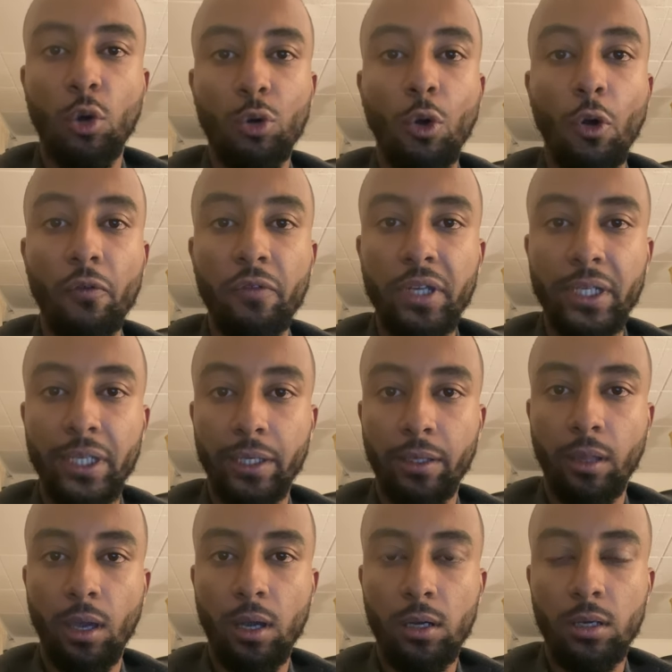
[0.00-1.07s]
COVID
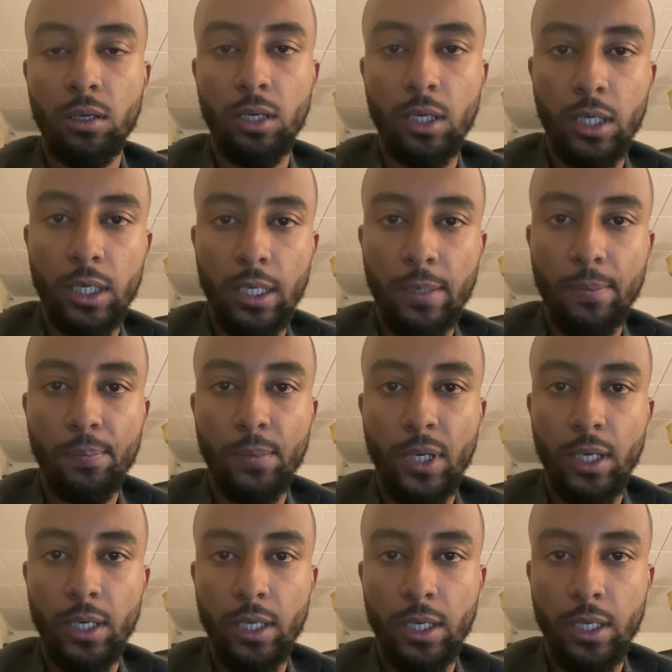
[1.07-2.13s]
era,
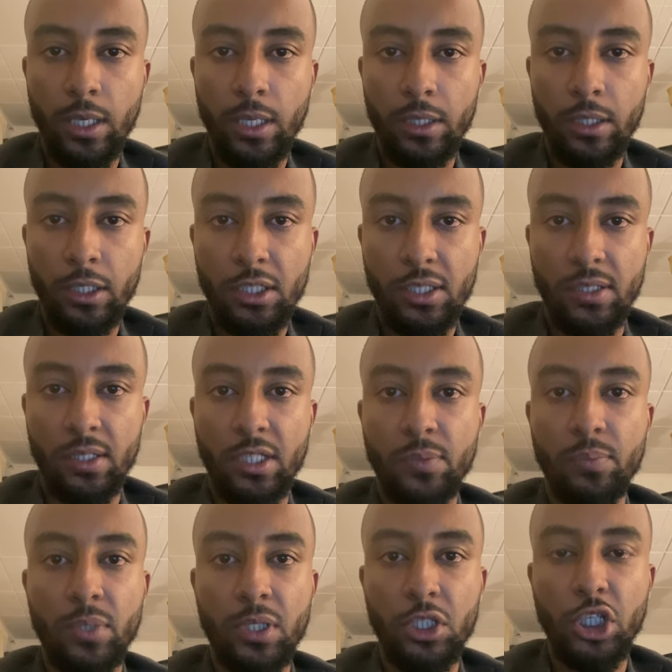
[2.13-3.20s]
and it's
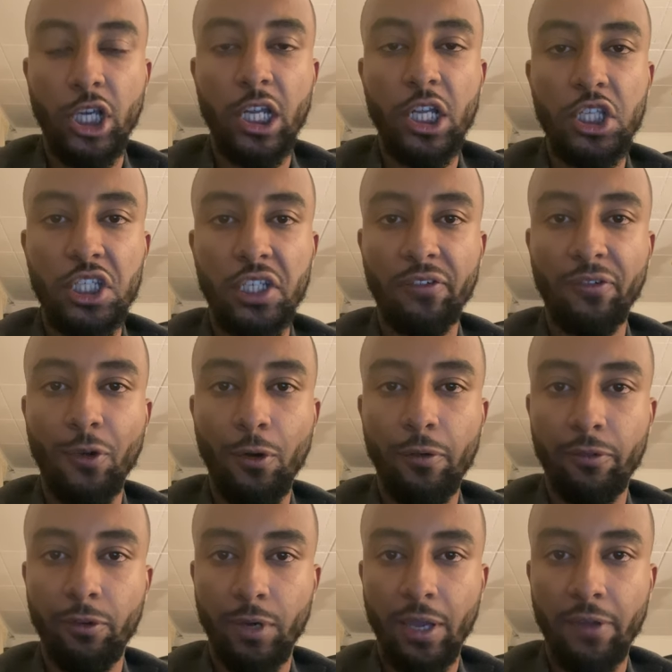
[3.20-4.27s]
been challenging for
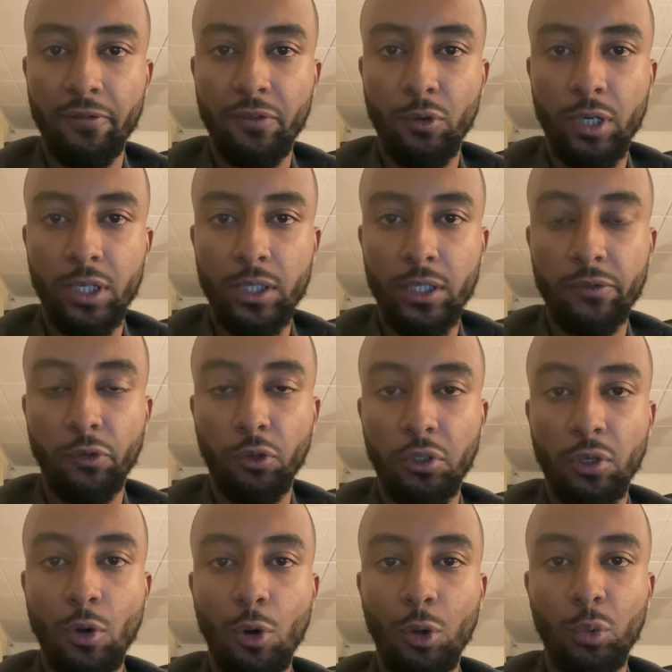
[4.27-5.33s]
everyone and for
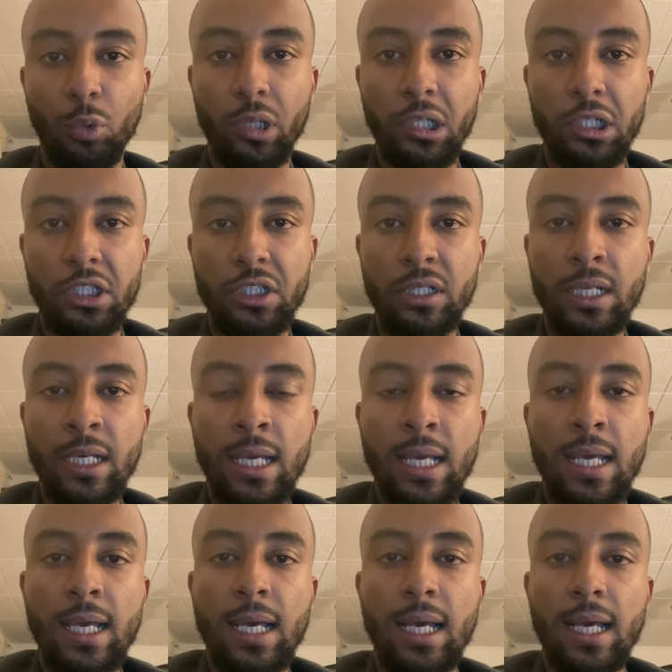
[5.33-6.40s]
the whole world,
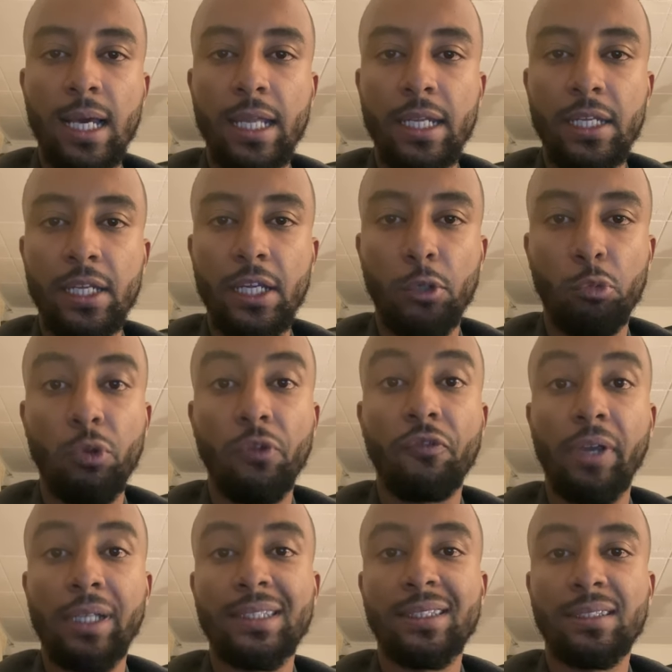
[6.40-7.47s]
and we
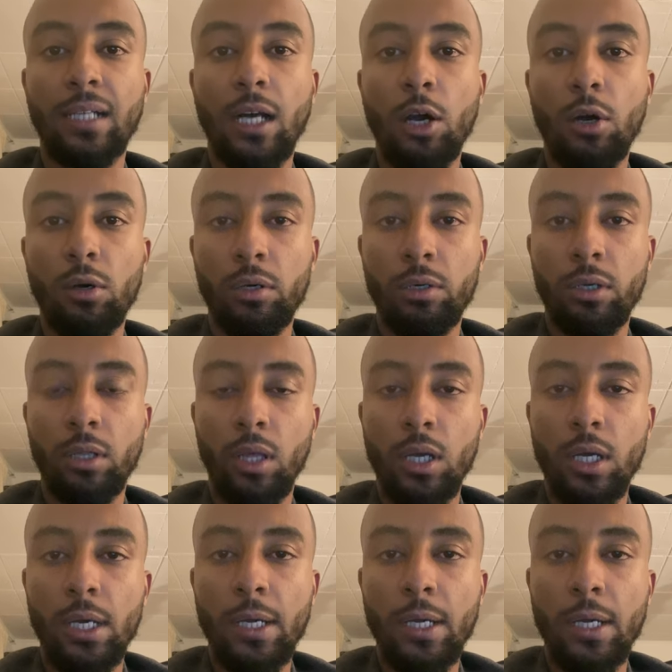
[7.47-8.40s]
faced our